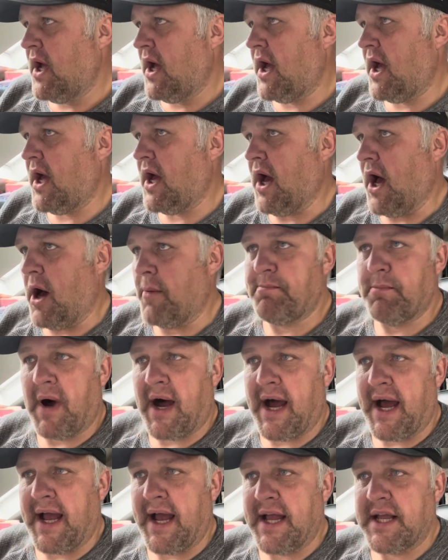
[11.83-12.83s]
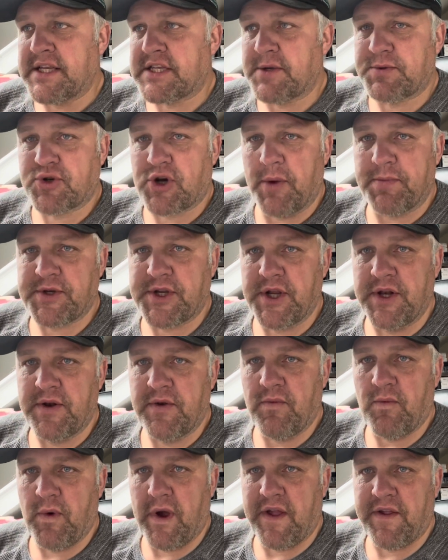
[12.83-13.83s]
up my
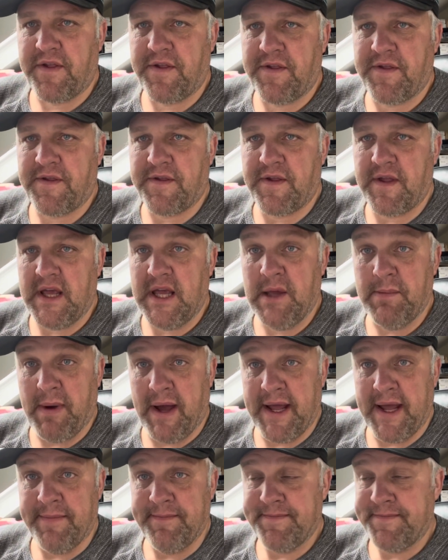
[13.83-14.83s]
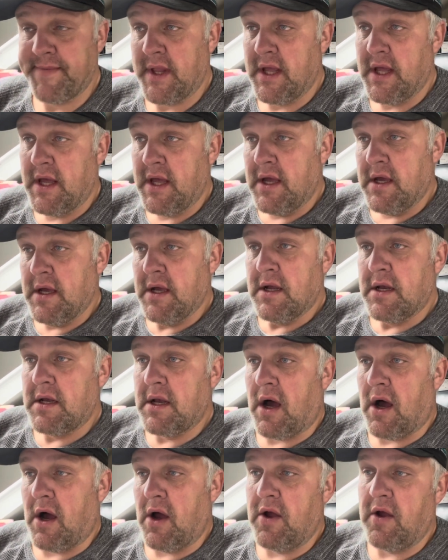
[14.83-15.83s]
subscription with eBay.
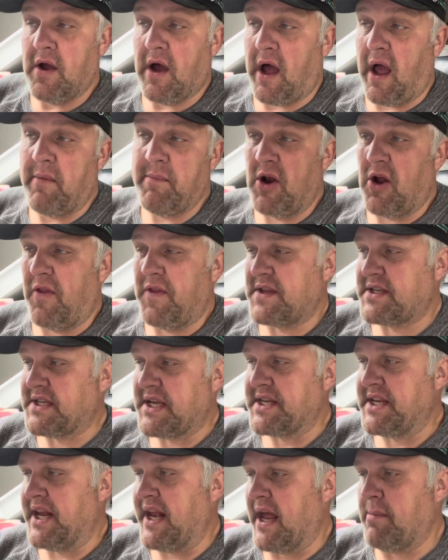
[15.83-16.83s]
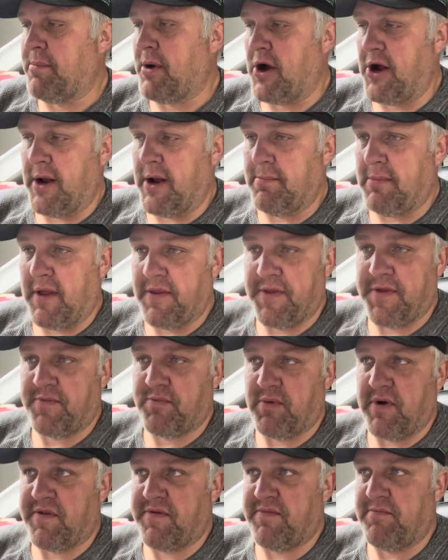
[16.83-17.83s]
Now, I've been on the £69 a month
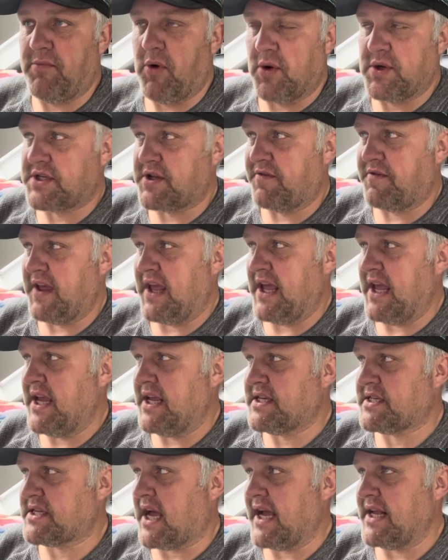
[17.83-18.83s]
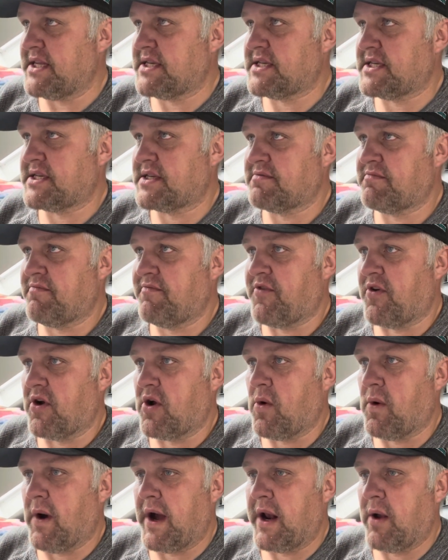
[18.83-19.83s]
with most of the sites for
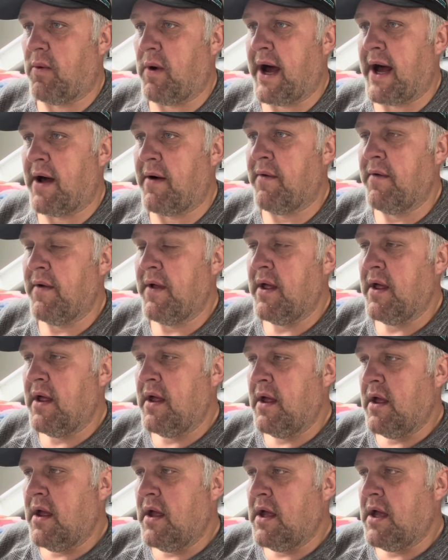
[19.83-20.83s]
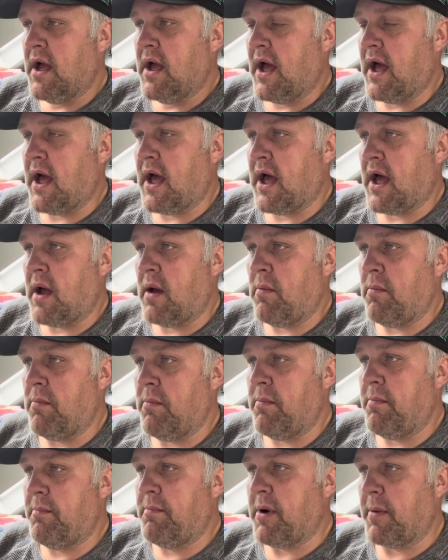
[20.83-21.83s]
quite a while.
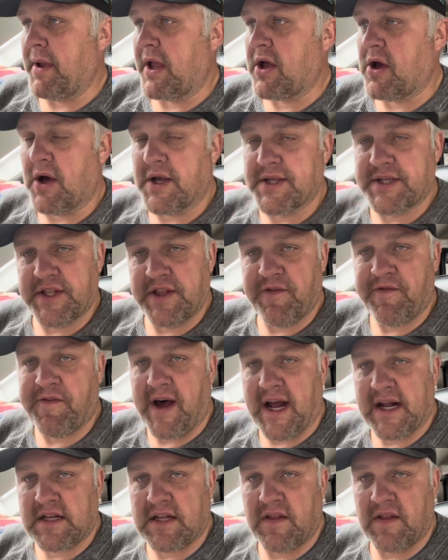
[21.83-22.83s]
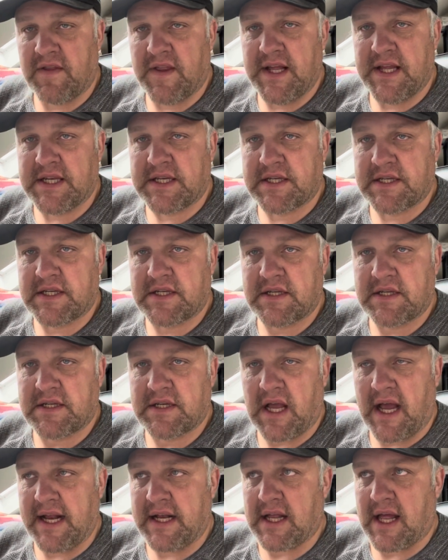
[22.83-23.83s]
But because of the fact that this
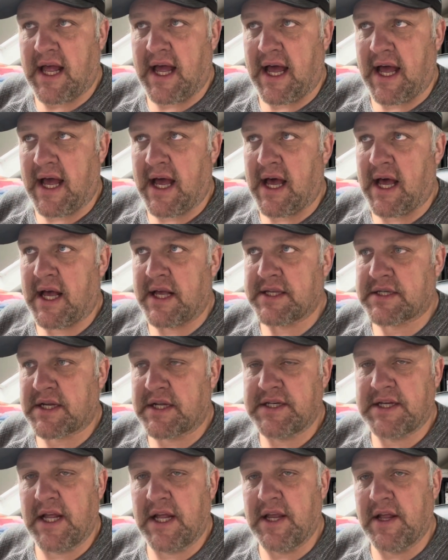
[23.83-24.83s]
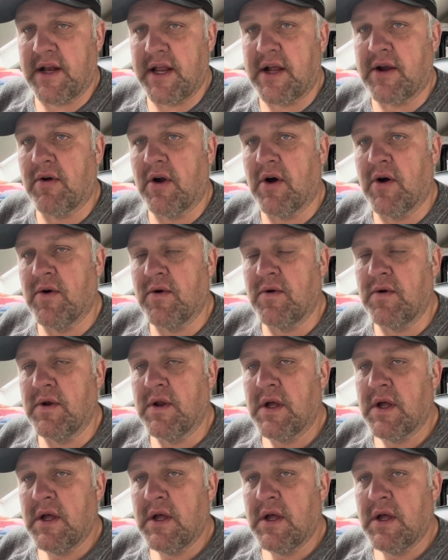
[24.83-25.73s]
site has continually grown,